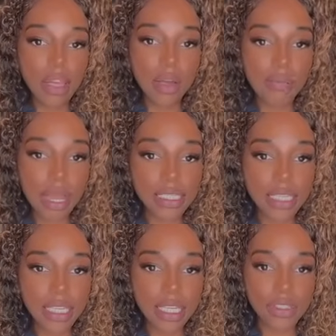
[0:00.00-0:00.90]
Wait, go back
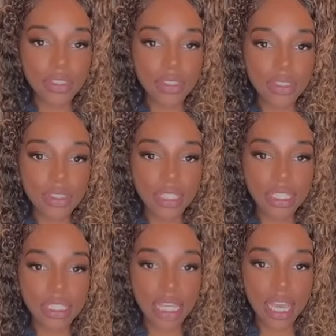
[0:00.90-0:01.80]
to Leo's.
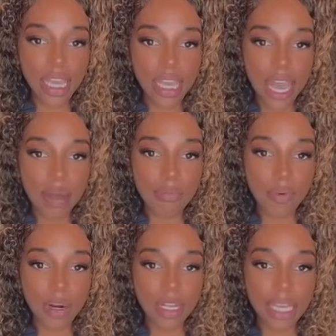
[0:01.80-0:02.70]
You're saying I'm
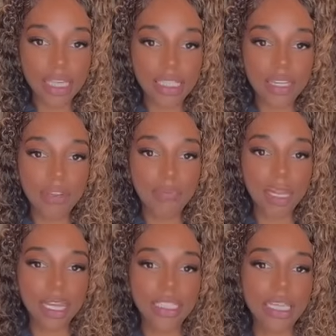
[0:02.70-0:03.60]
more Cancer. It'd
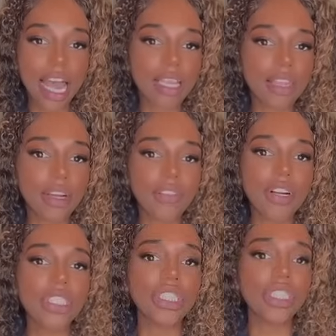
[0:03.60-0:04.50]
be July
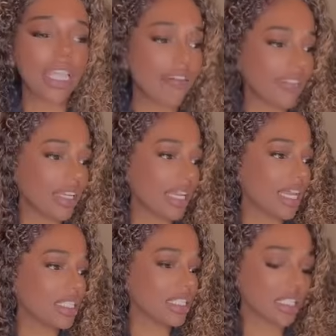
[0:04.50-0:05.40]
31st. You're definitely a
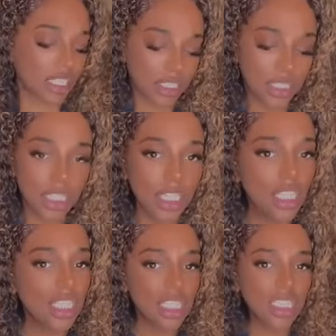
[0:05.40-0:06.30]
Cancer.
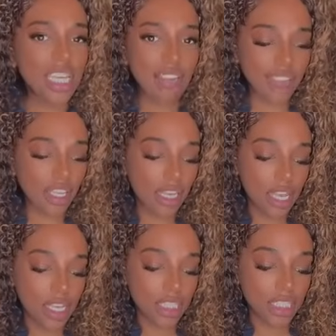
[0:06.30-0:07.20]
Definitely
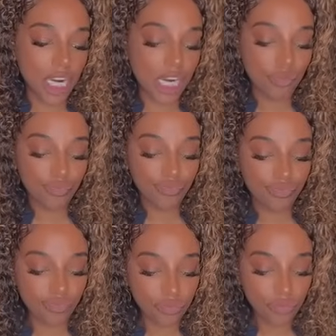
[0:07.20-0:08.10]
a Cancer.